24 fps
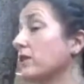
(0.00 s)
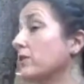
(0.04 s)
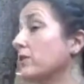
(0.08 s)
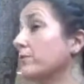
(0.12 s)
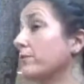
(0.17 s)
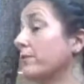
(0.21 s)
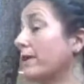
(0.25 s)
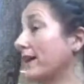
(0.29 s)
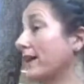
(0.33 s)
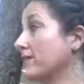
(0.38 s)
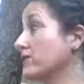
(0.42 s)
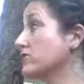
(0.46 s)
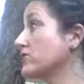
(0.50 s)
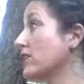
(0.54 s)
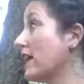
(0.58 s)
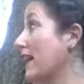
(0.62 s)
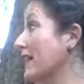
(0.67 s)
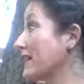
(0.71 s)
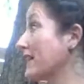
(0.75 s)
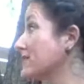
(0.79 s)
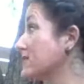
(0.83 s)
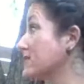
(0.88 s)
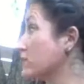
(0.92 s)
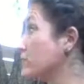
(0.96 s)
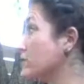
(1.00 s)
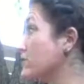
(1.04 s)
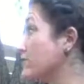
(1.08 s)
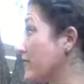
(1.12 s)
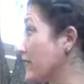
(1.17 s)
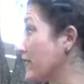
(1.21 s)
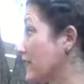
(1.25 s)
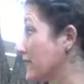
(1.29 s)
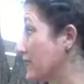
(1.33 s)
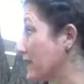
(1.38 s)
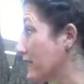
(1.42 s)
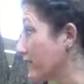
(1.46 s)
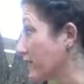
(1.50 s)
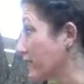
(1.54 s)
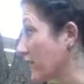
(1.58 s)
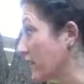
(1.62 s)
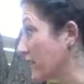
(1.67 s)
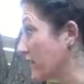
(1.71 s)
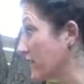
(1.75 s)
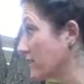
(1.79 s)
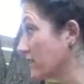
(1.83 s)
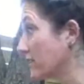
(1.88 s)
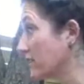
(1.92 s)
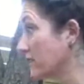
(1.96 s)
Michael Jackson was very
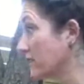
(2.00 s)
different.